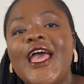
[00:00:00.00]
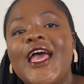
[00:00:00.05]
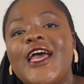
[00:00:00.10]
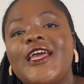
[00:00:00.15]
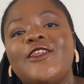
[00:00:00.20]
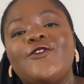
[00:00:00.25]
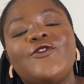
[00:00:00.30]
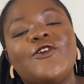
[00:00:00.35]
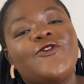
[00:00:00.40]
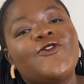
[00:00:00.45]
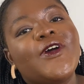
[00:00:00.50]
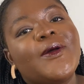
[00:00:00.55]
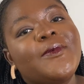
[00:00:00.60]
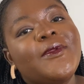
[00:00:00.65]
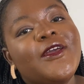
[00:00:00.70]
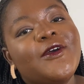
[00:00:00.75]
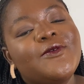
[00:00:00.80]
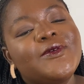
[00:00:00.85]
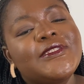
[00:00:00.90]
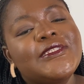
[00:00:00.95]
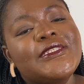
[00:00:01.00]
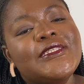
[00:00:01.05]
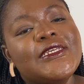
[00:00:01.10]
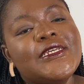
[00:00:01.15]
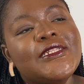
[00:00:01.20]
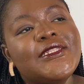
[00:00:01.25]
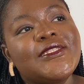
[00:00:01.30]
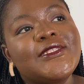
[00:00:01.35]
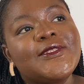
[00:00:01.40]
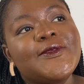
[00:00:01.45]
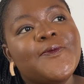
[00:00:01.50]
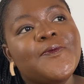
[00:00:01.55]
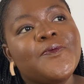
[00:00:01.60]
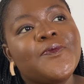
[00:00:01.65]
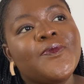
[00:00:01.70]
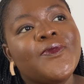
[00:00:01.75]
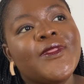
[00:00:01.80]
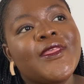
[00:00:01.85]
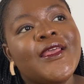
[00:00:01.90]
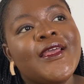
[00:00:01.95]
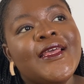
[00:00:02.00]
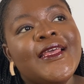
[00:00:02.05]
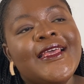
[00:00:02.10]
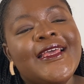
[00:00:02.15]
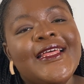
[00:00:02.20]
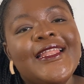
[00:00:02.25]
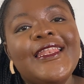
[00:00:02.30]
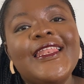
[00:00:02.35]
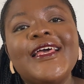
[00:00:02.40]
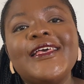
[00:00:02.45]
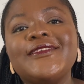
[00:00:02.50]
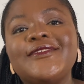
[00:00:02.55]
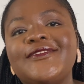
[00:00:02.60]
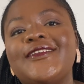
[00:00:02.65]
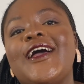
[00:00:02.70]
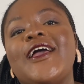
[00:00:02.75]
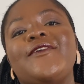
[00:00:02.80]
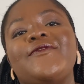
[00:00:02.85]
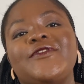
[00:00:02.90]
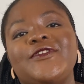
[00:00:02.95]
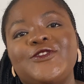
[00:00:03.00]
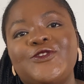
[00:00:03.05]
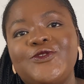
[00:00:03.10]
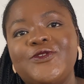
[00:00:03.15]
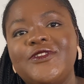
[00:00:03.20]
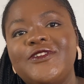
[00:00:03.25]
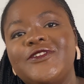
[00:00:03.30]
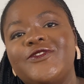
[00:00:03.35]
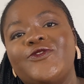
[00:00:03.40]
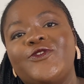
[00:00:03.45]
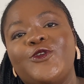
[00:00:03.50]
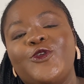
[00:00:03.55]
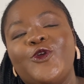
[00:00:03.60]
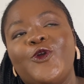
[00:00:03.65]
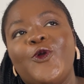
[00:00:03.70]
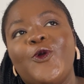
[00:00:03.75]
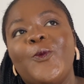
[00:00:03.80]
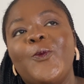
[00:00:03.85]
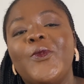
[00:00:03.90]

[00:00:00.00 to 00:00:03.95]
And if you're familiar with it, let's dive into this video.